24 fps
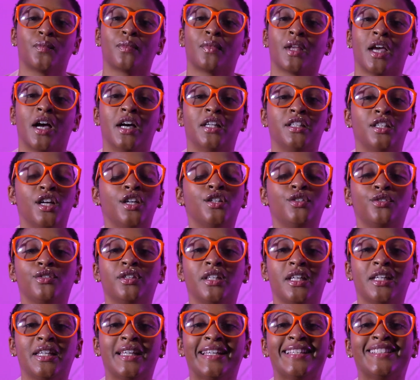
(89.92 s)
Another
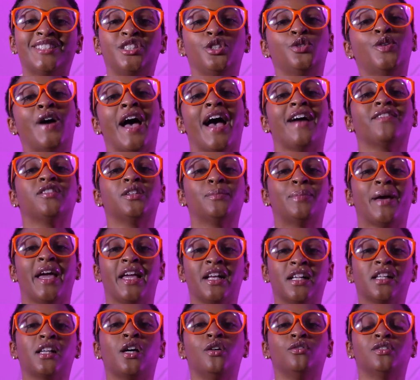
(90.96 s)
thing is, you have to pay
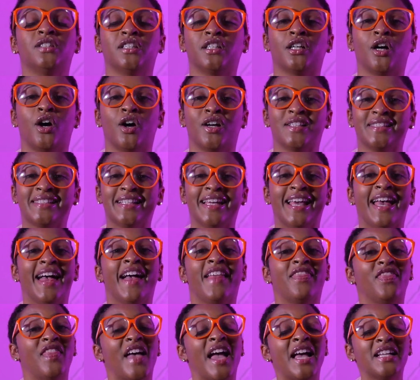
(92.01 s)
closing costs.
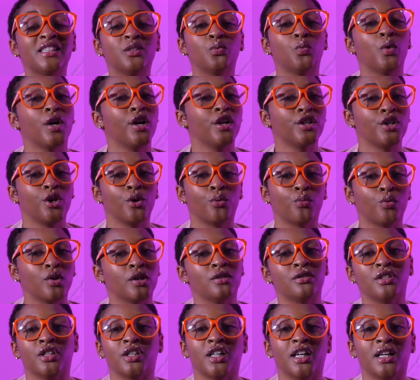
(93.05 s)
That's where your
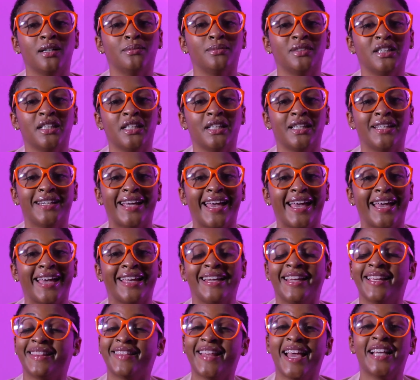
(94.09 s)
realtor comes in at,
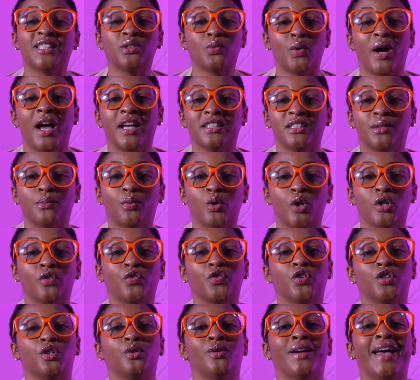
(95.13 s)
and that's why it's important for
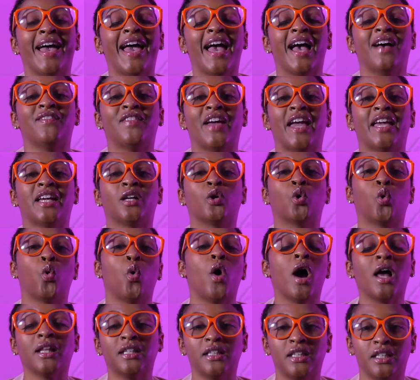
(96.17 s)
you to have a
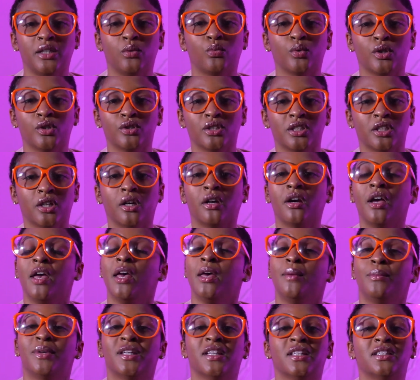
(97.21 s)
quality realtor,
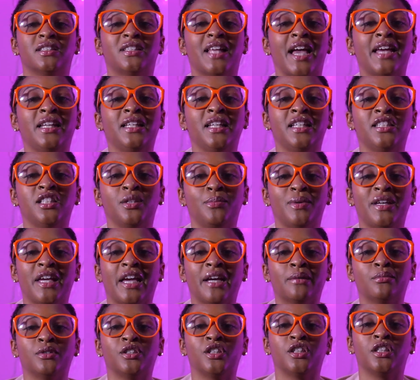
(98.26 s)
because they need to be
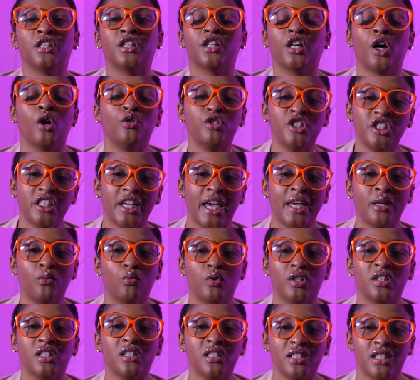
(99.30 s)
able to negotiate
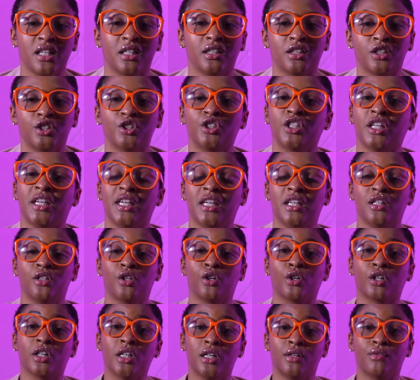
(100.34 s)
with the seller to
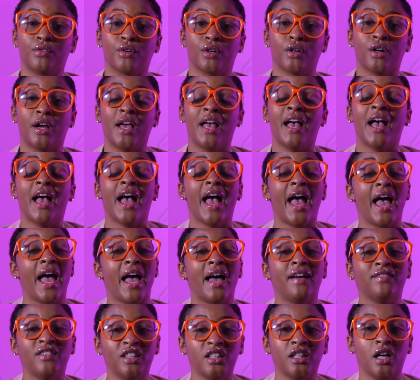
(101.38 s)
either cover
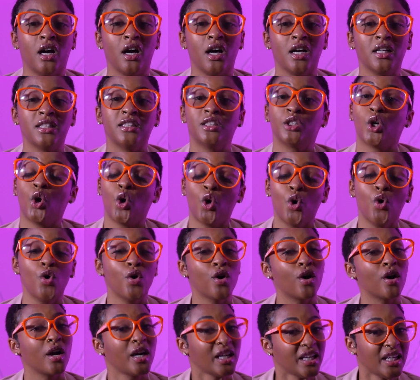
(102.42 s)
half the cost,
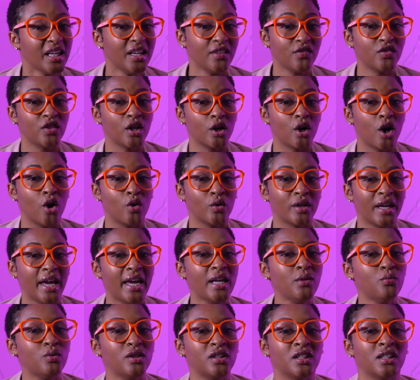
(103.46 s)
or if they're okay
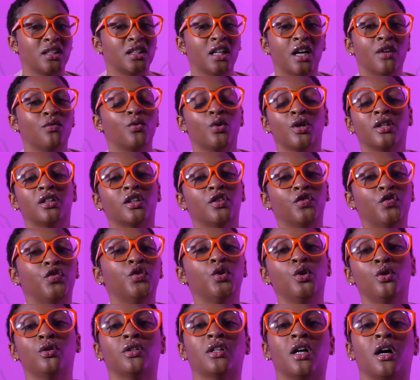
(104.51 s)
with it, covering the
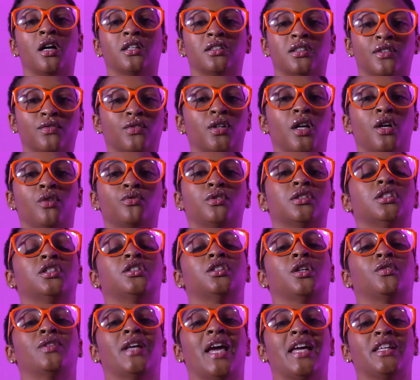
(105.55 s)
full cost of closing
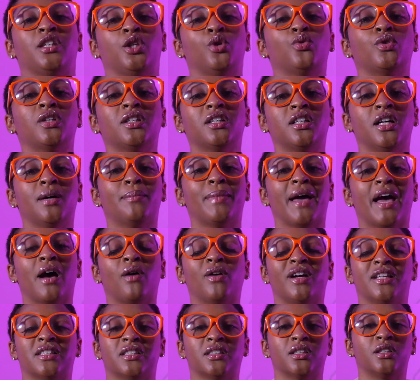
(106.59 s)
so that you can come out
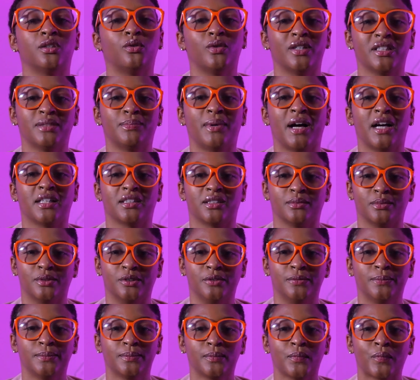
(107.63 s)
as little as possible.
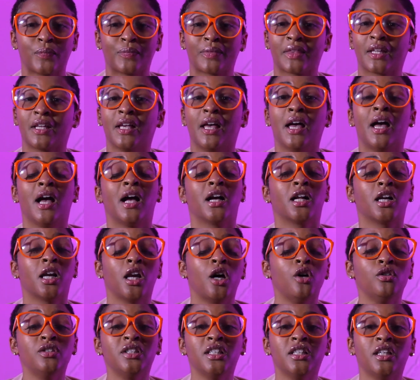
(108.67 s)

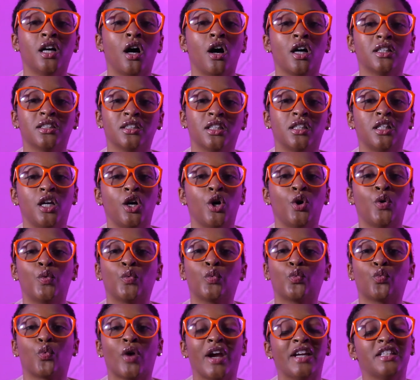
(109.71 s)
Closing cost alone
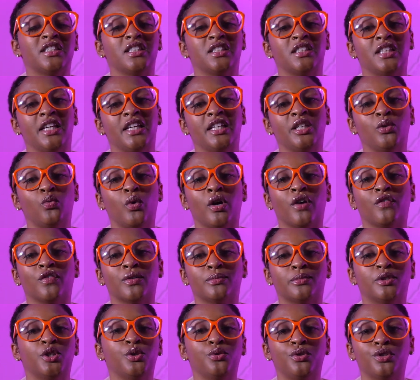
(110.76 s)
ranges anywhere from
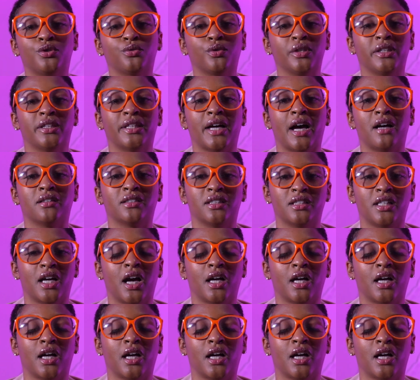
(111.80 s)
$2,000 to $3,000.